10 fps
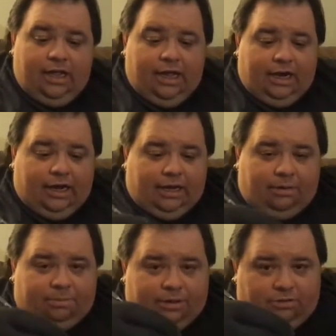And I got a
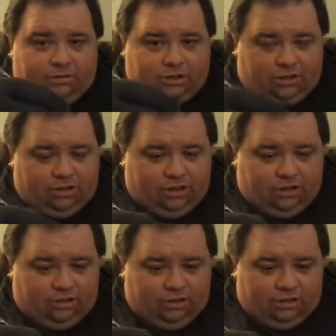big old chunk of
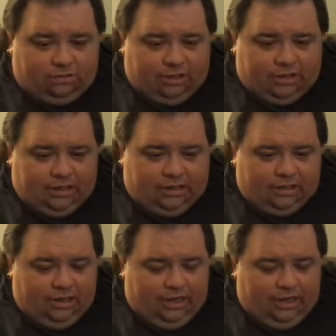garlic right there.